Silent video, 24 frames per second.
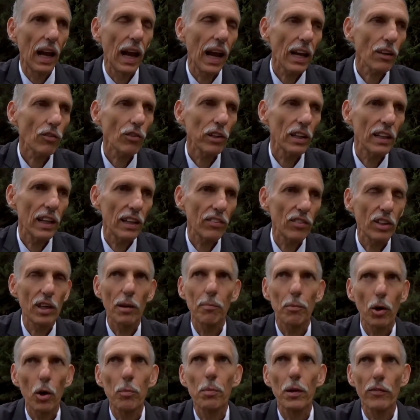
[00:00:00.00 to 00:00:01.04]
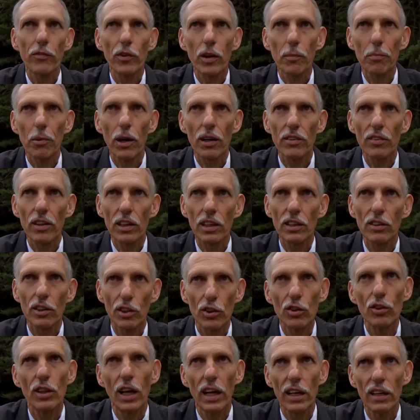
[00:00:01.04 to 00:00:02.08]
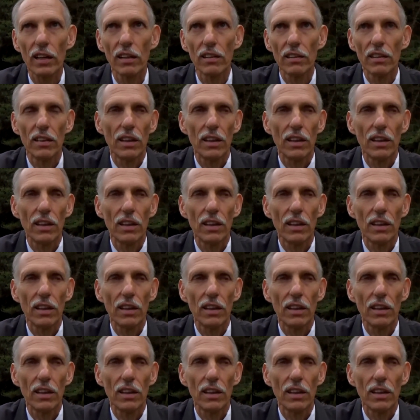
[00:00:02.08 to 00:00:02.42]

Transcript: Actually, that's inappropriate for a president to do that.